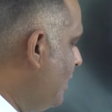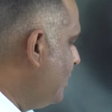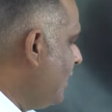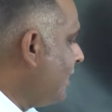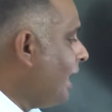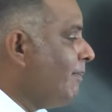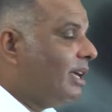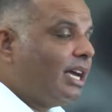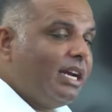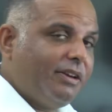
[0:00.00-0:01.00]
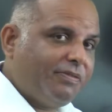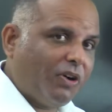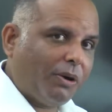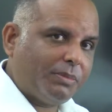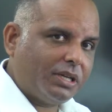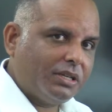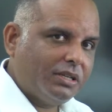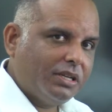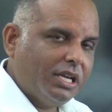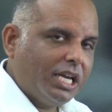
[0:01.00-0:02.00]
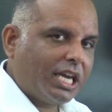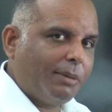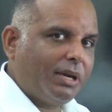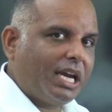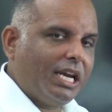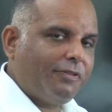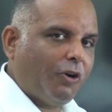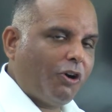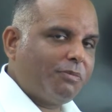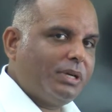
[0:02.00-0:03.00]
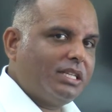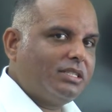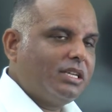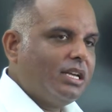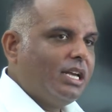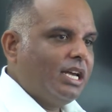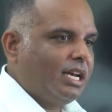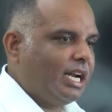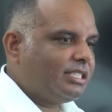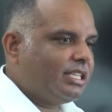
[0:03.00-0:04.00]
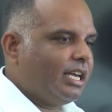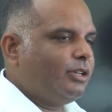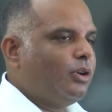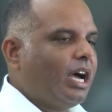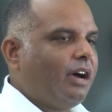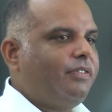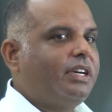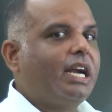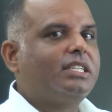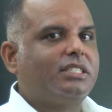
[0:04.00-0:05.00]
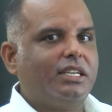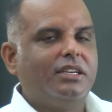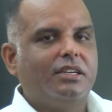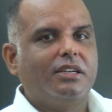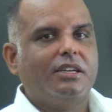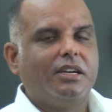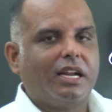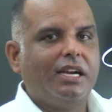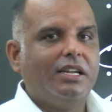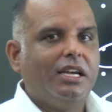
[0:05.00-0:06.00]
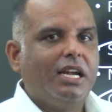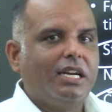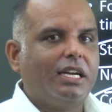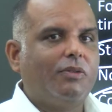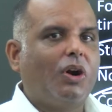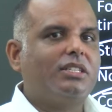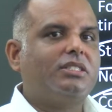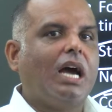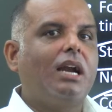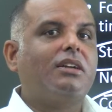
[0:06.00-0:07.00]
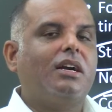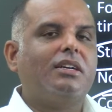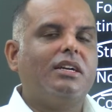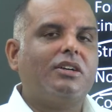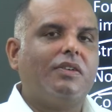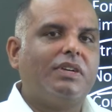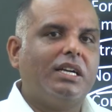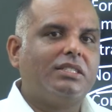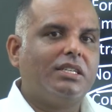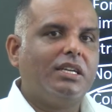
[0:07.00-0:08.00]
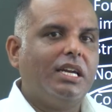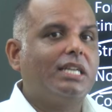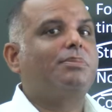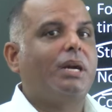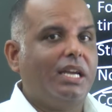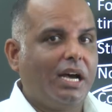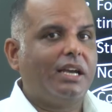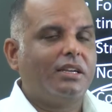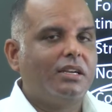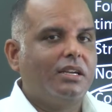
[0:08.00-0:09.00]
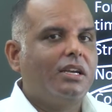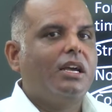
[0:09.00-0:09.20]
Then chemically formed. Chemically formed means, let's say you have Dead Sea, right? What is the salt content of Dead Sea? It's pretty high.